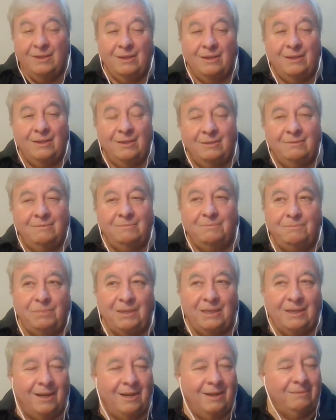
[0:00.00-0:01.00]

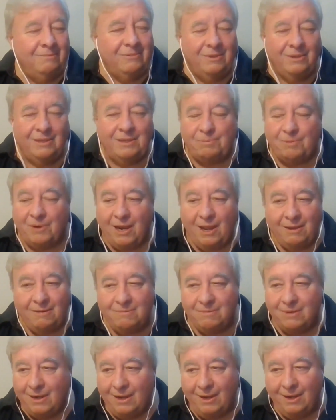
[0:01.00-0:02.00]
But I'm really proud
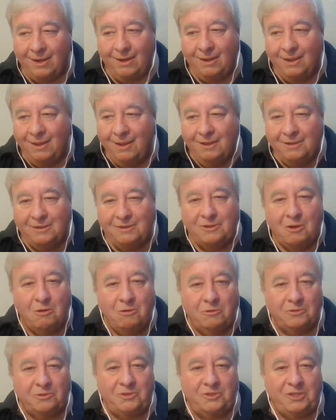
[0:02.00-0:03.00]
when I
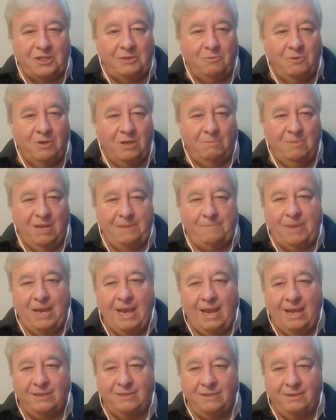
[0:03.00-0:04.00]
don't see one of my
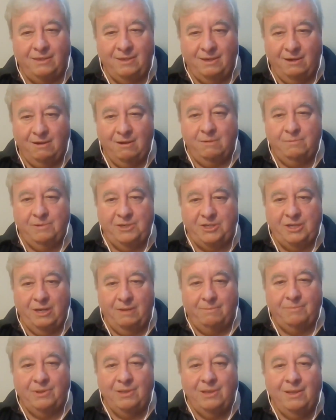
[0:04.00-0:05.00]
packs in a garbage
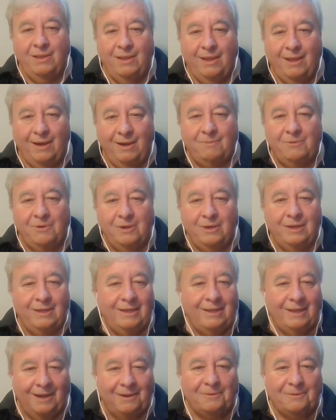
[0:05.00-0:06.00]
dump. And I
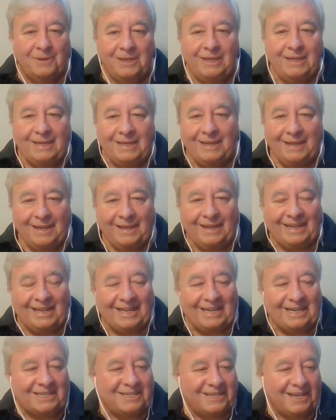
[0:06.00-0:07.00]
really
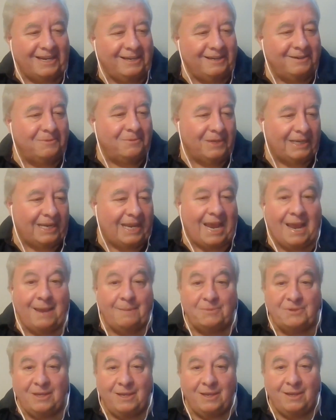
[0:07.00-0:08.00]
get excited when
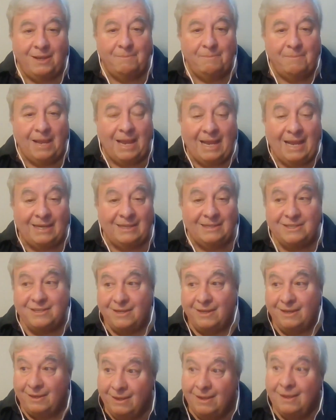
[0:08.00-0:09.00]
camps come back and
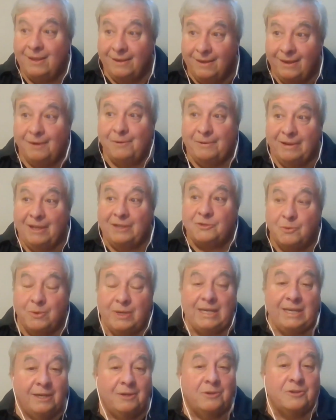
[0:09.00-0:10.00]
say, "Yeah, we got
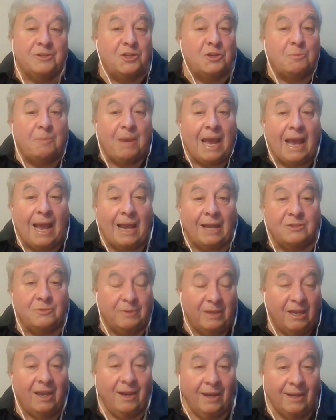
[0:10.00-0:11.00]
20 years of your packs.
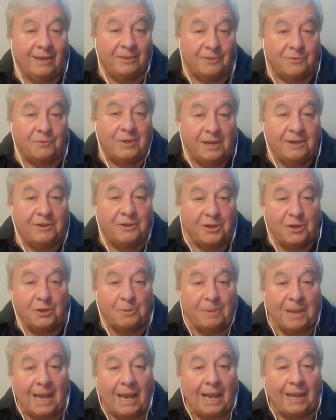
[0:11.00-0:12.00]
We got like 300 of your
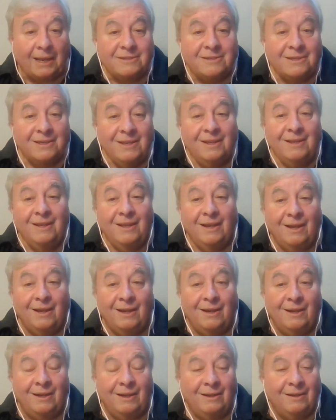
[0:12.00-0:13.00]
packs."
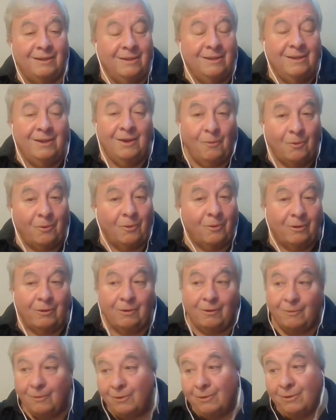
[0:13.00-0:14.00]
Uh,
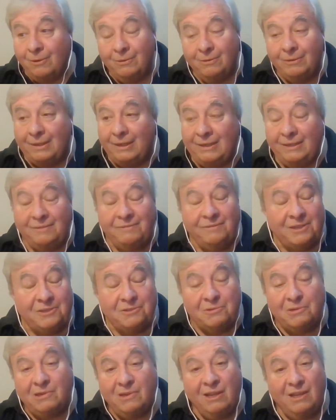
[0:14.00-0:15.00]
or
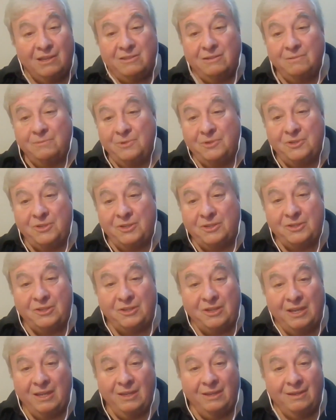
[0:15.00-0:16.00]
individual customers just
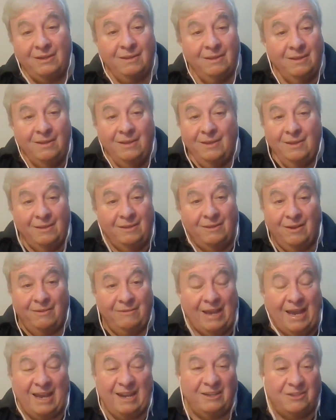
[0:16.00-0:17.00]
saying, "I've
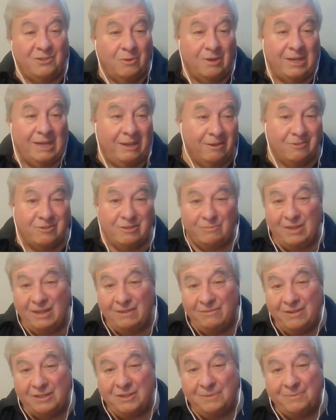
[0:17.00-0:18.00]
had it 20 years. I'm
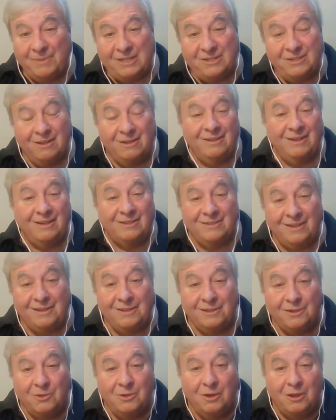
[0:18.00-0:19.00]
giving it to my son because I
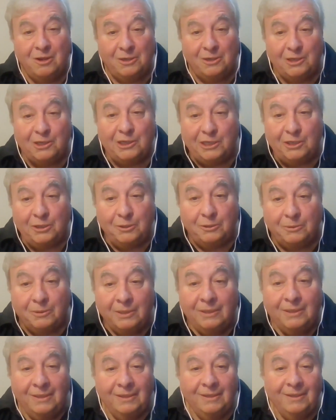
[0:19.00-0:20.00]
can no longer canoe."
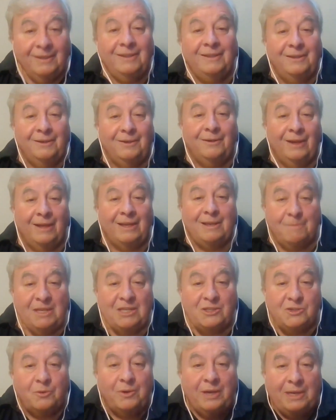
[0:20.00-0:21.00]
I
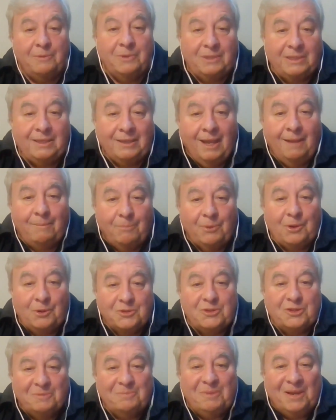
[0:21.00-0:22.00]
commiserate with the gut
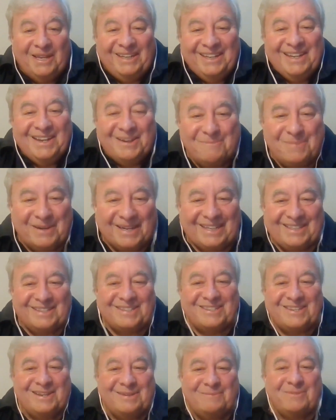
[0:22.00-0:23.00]
person, but at
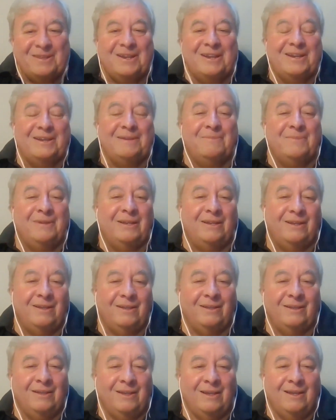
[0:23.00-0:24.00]
the same time,
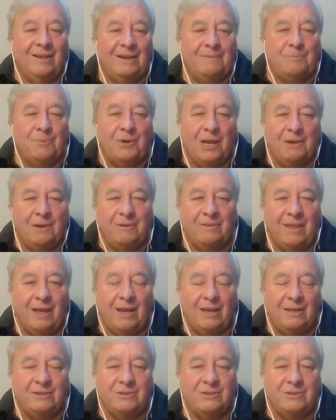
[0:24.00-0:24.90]
I'm proud of that.